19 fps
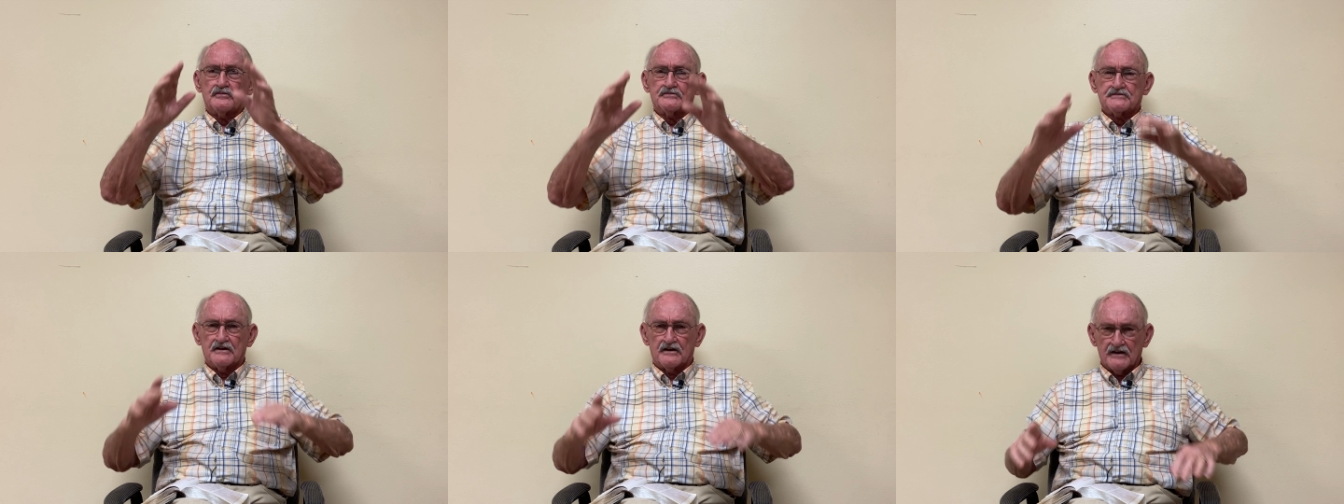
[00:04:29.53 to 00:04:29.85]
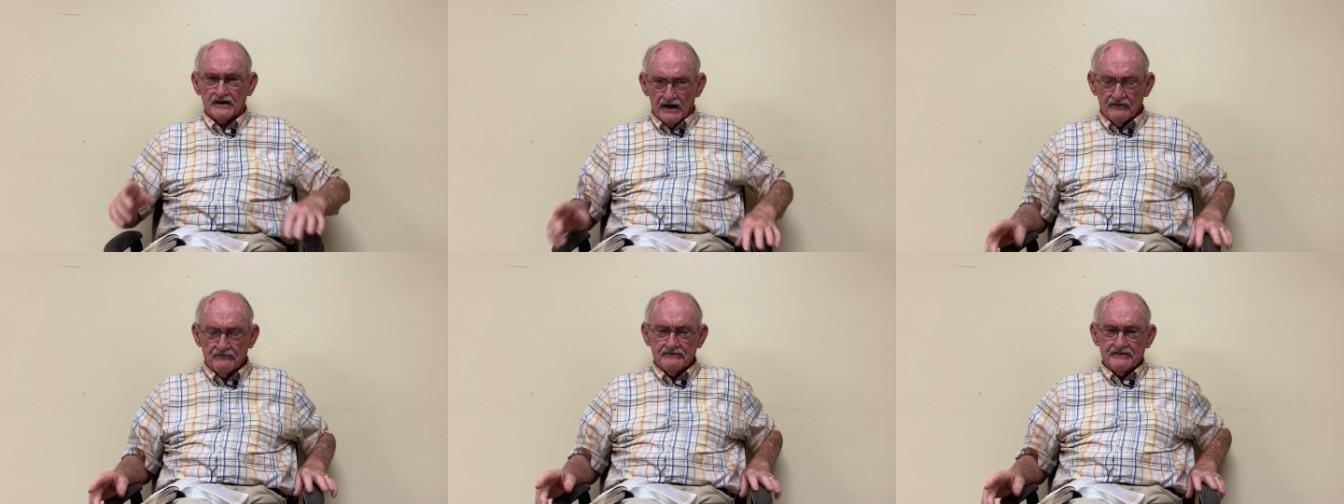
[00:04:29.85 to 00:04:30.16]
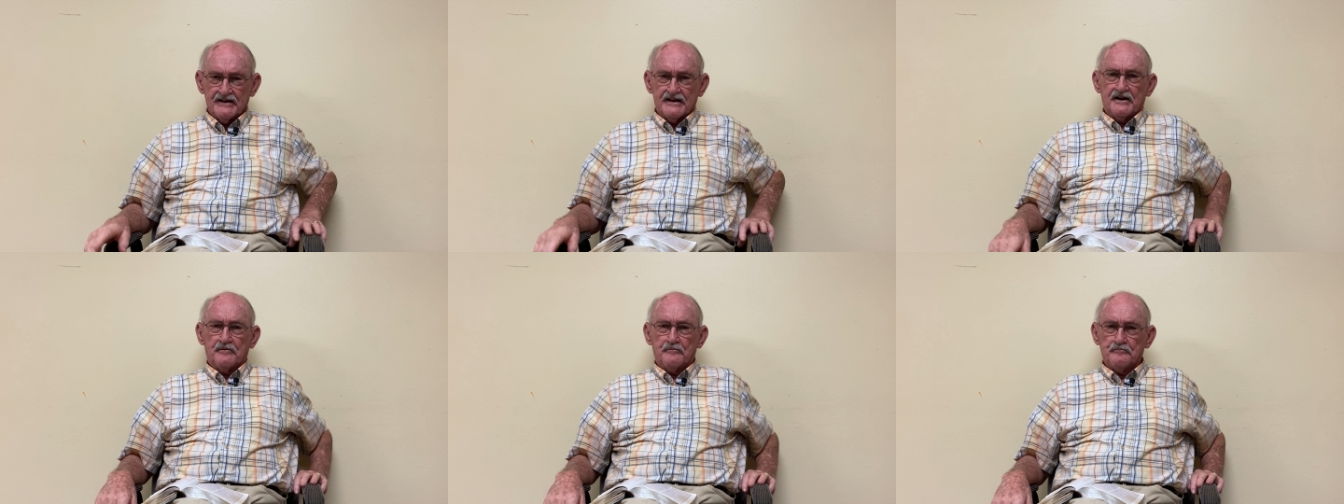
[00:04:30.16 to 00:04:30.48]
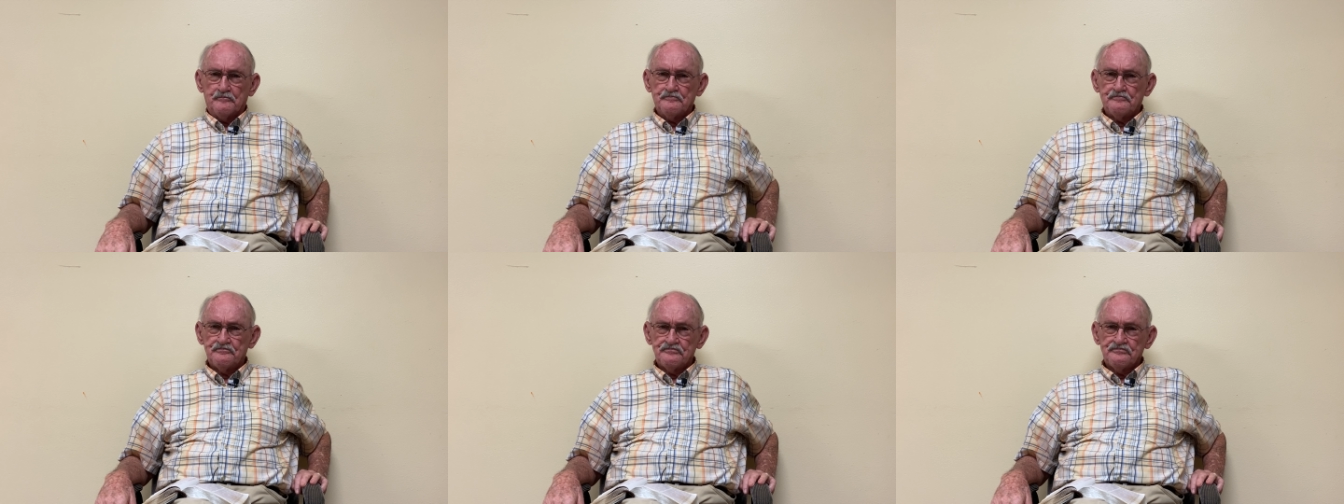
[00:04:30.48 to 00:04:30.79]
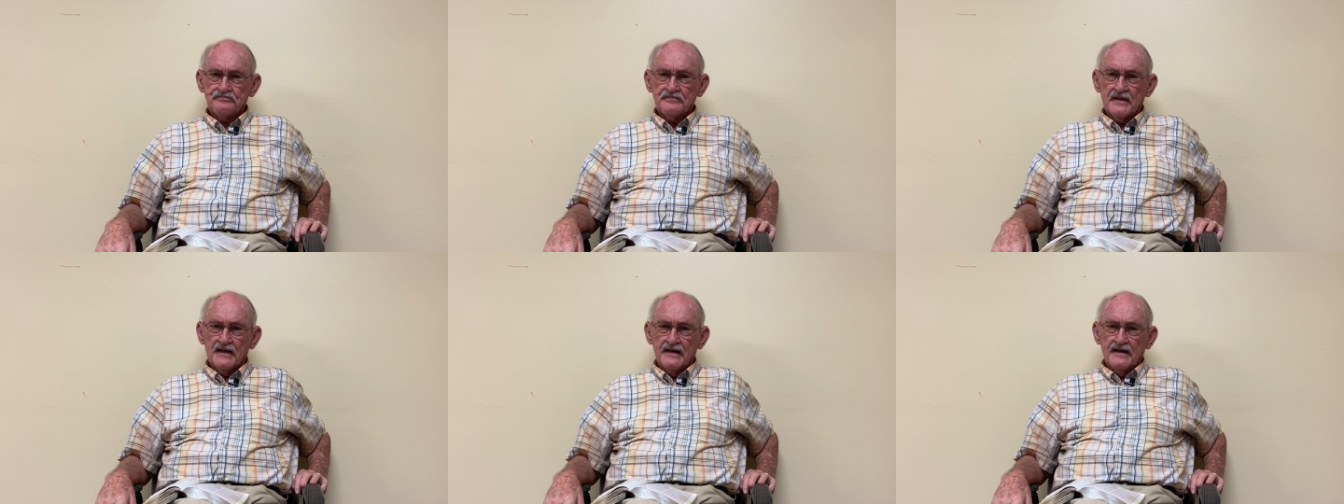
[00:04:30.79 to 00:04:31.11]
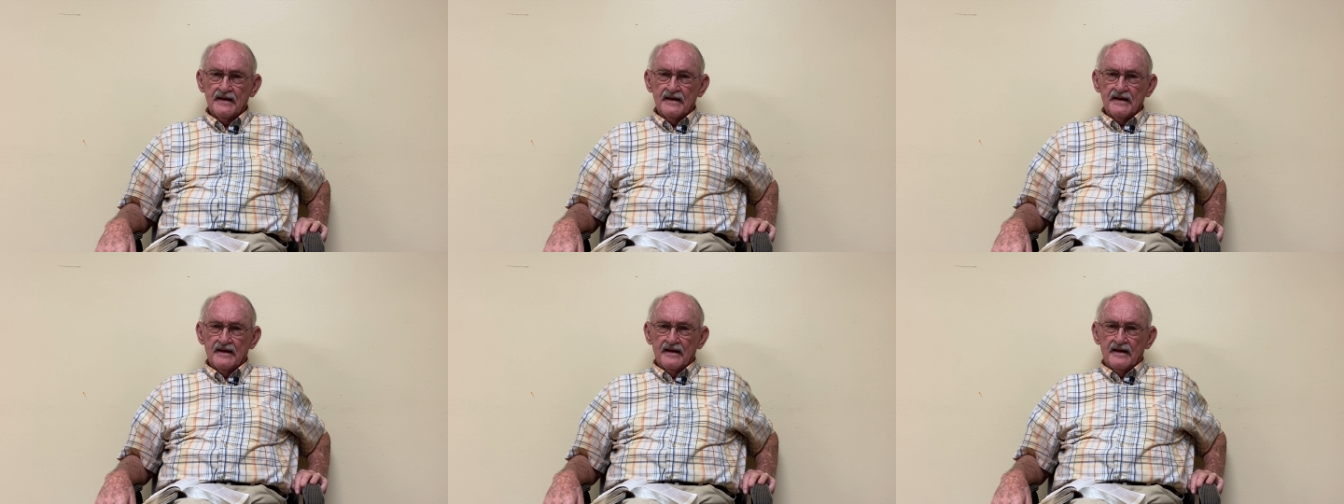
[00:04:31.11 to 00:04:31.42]
to love Him.
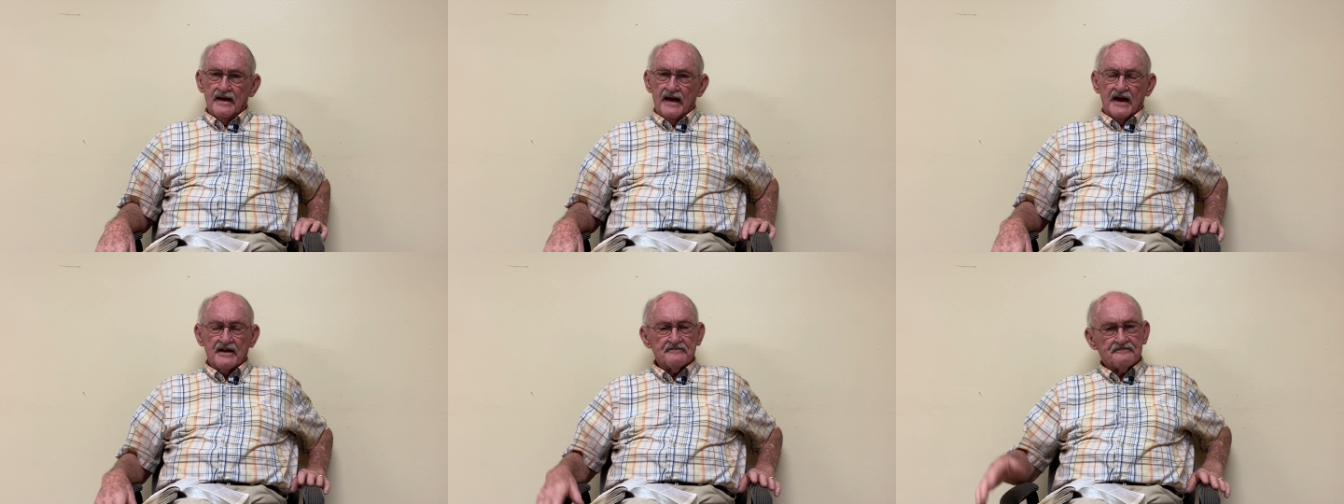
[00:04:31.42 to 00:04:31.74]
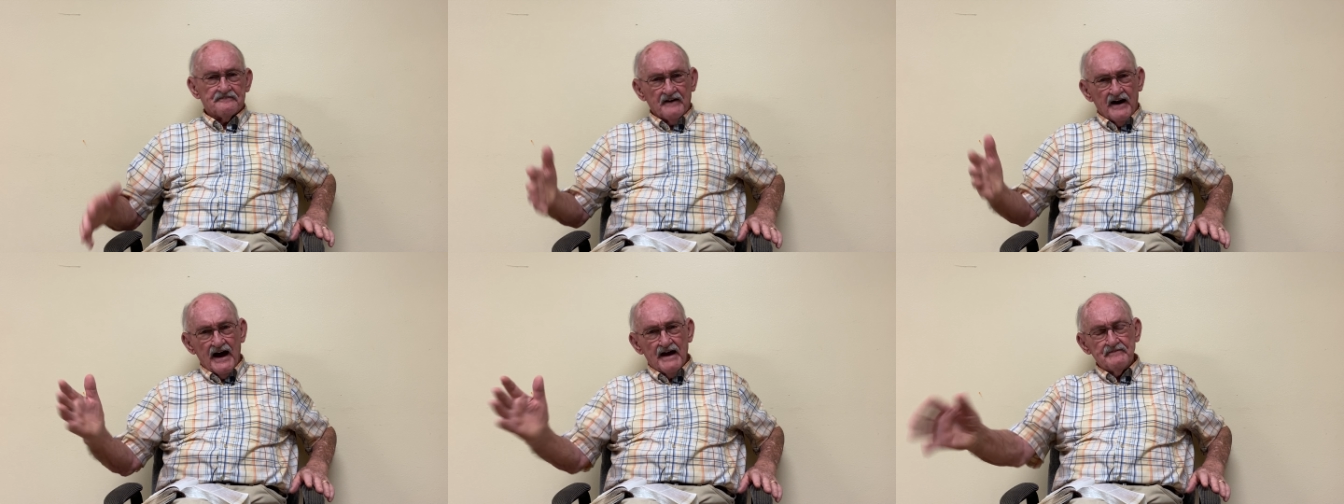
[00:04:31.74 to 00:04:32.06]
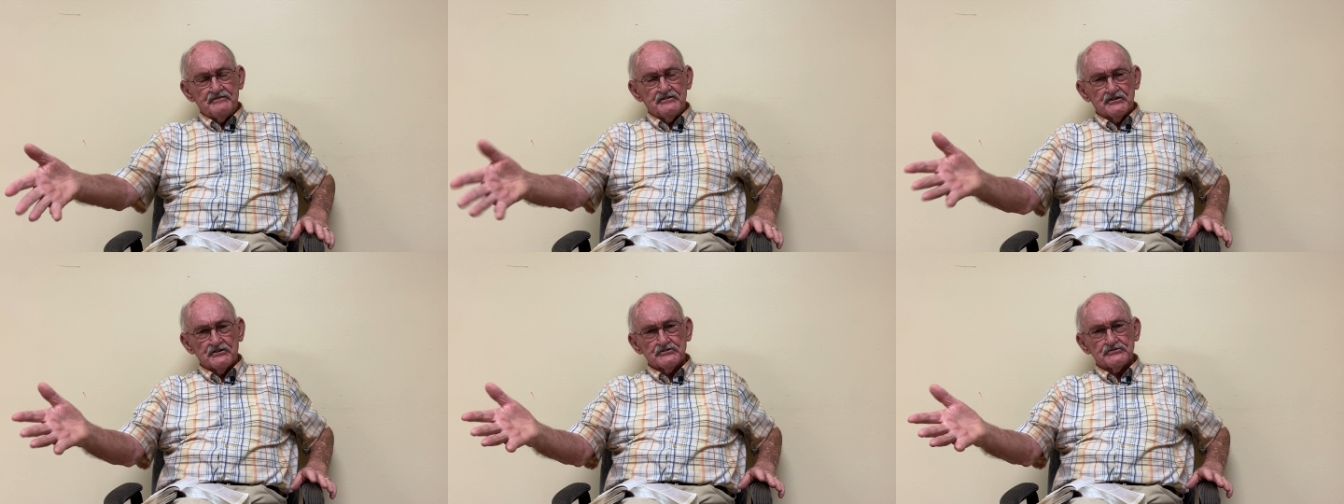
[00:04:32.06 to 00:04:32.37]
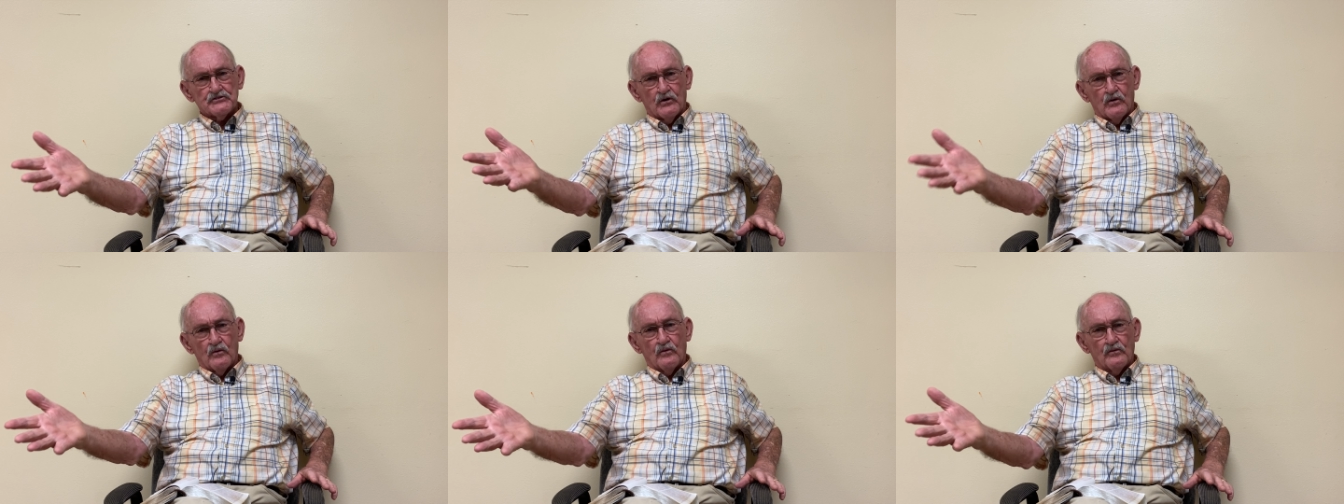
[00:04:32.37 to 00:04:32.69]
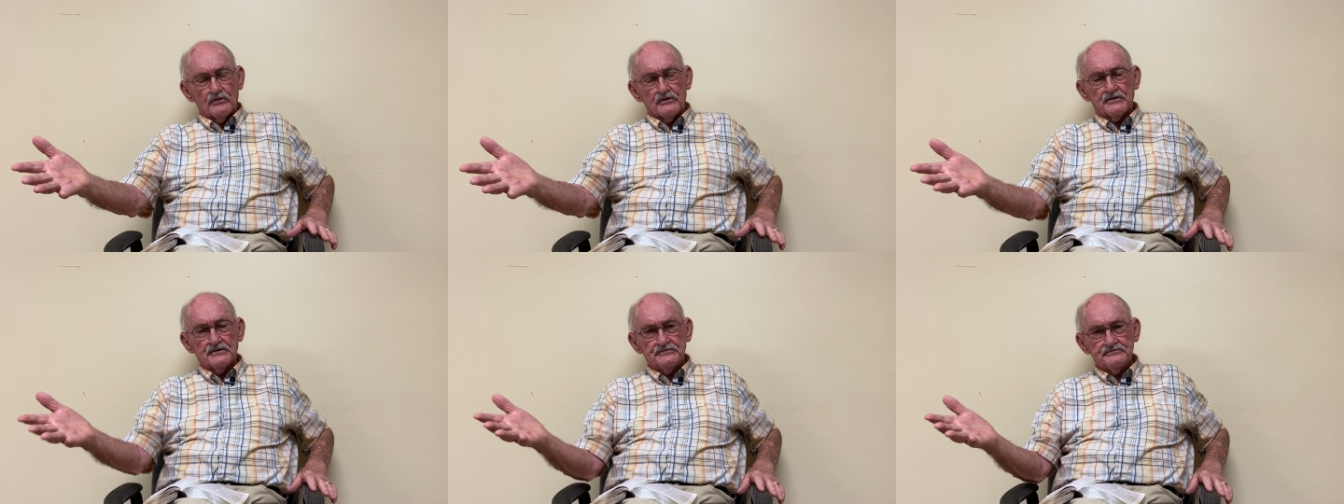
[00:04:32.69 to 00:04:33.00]
At five years old,